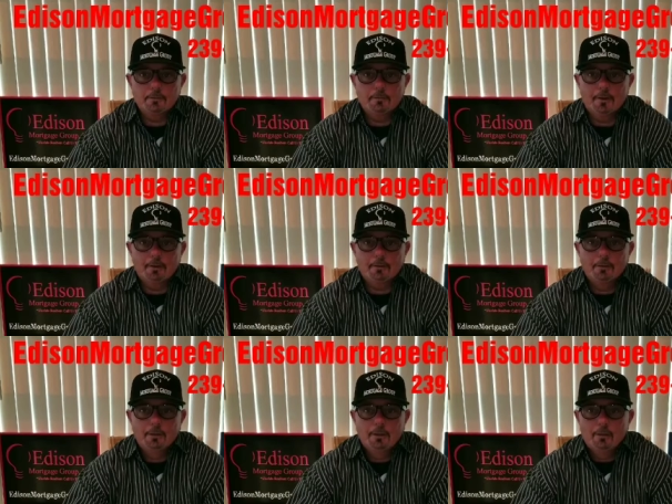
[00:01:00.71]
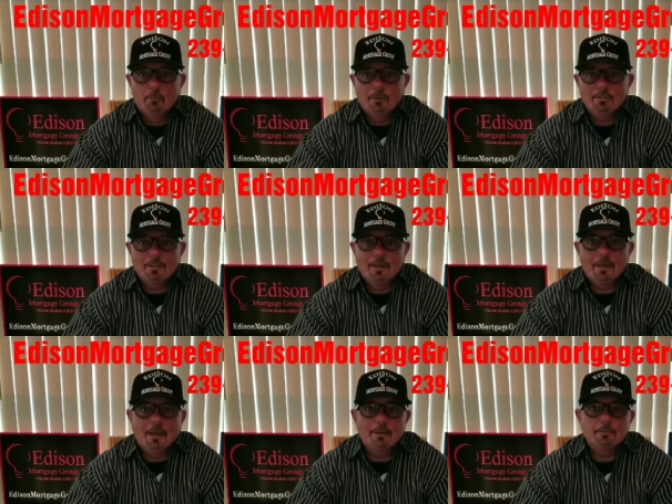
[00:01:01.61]
this file. Once again,
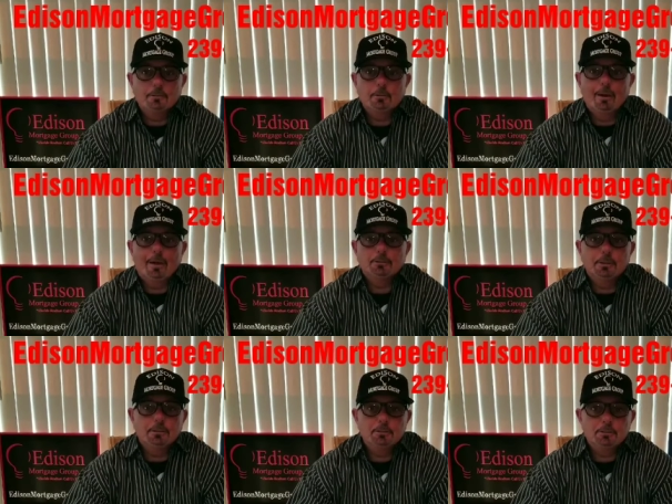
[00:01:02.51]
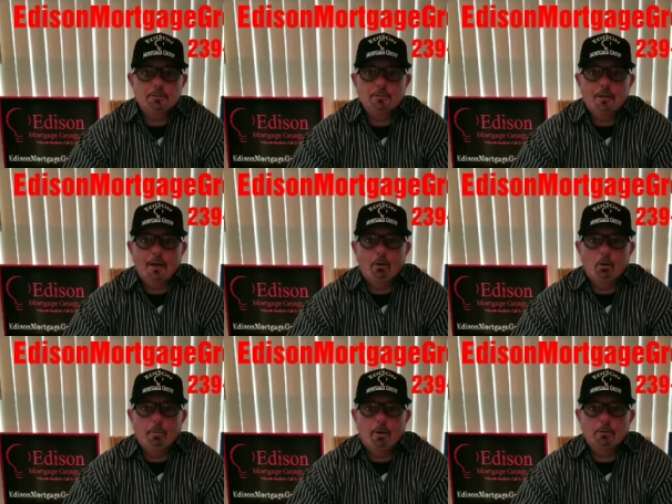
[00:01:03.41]
guys, congratulations. I
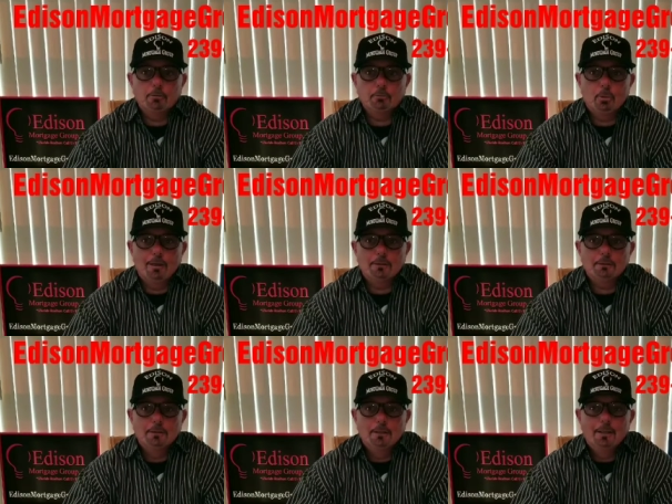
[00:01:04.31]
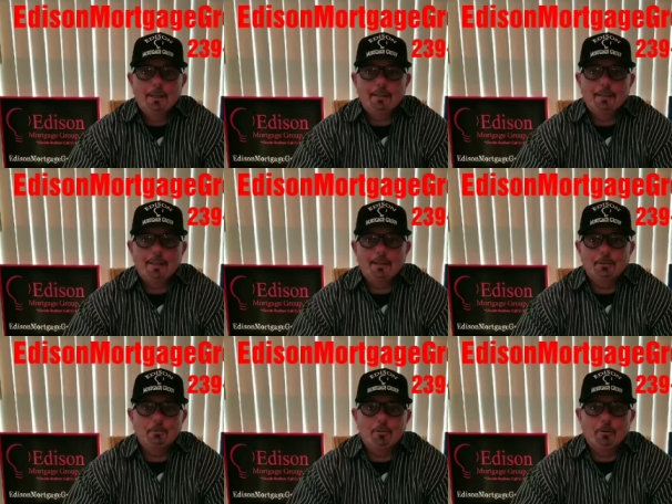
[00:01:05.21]
hope all is well, and thank
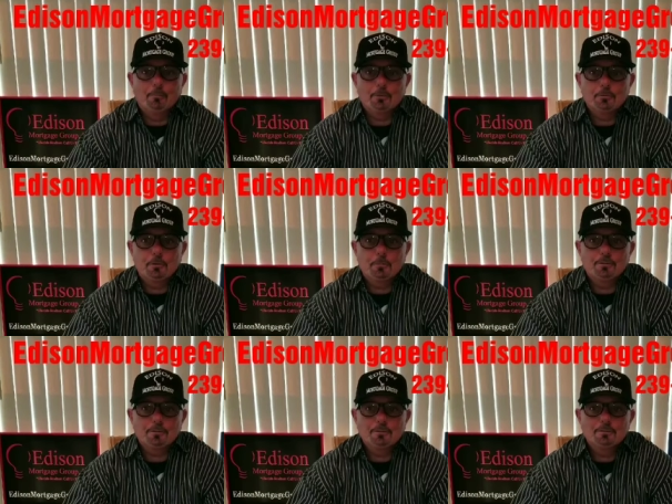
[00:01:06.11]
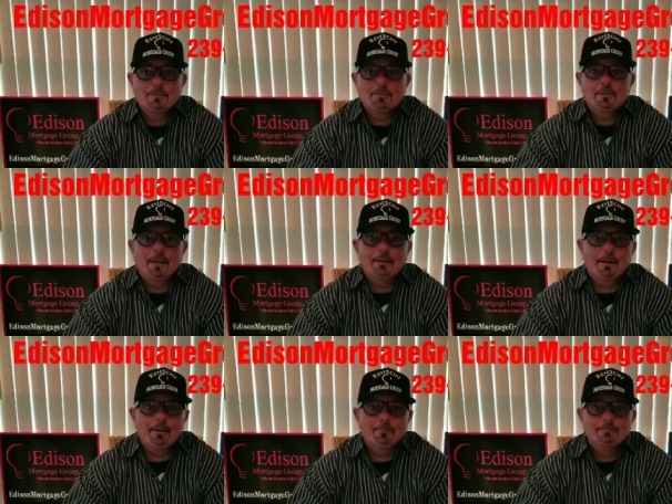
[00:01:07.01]
you very much for your business. Take
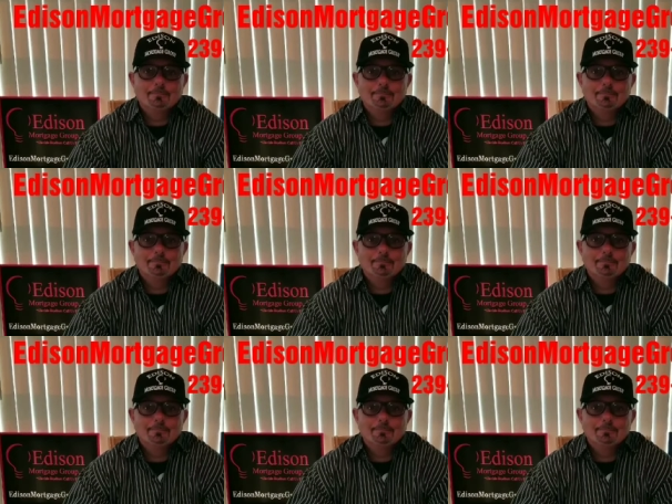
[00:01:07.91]
care.